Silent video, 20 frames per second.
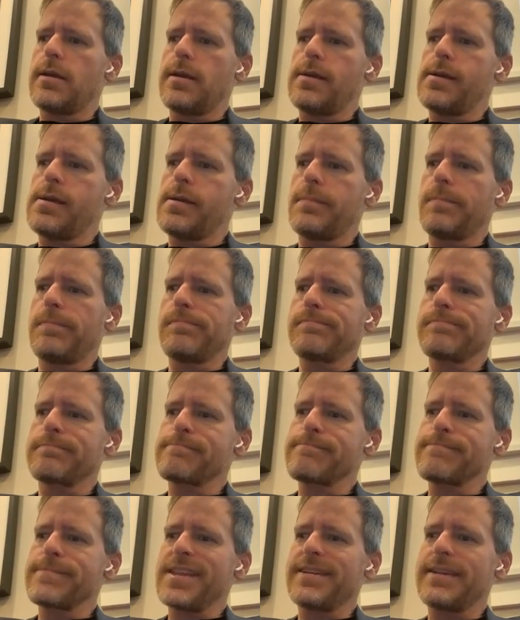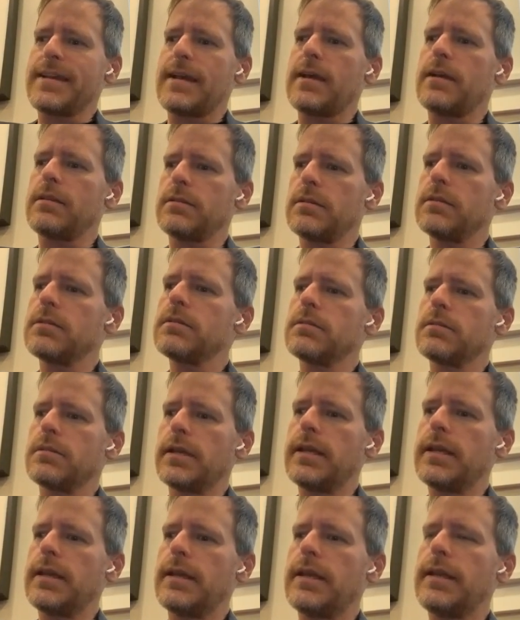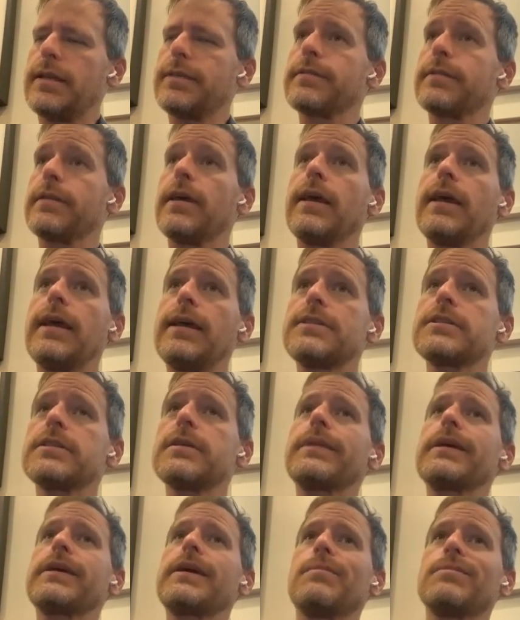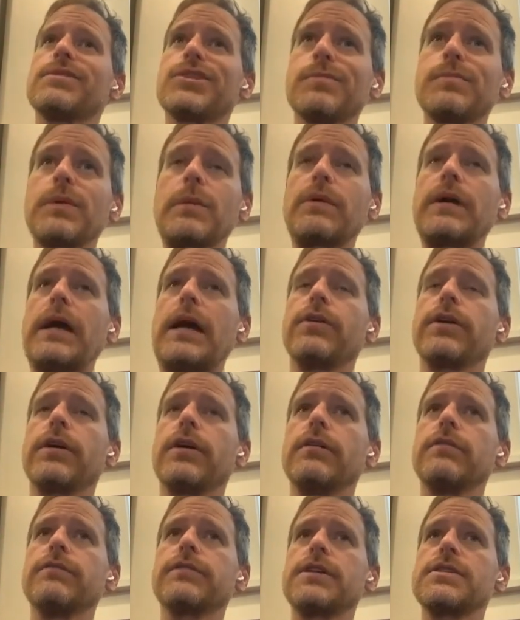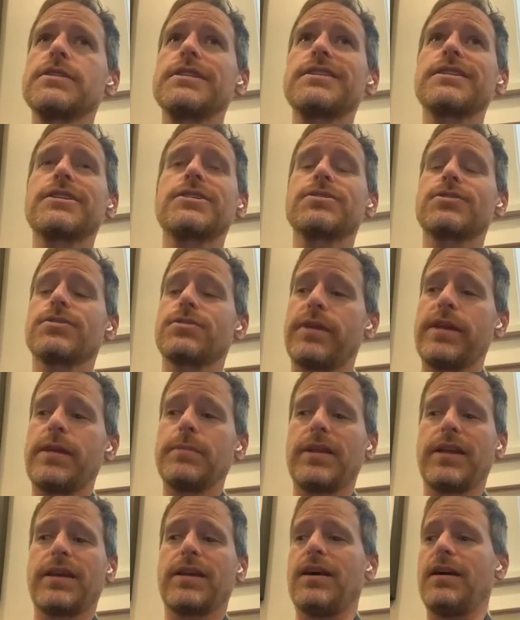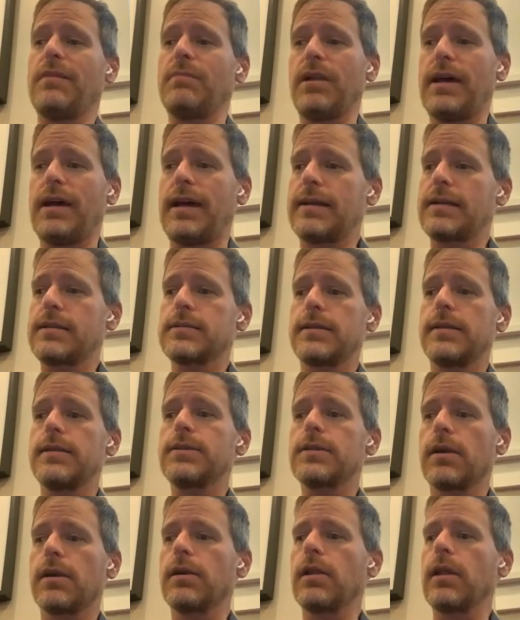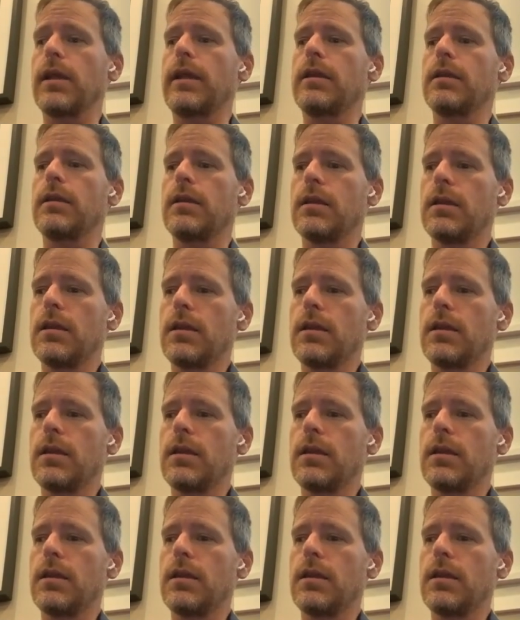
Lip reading: Um, yeah, it's something I'm super proud of because it's extremely complex internally,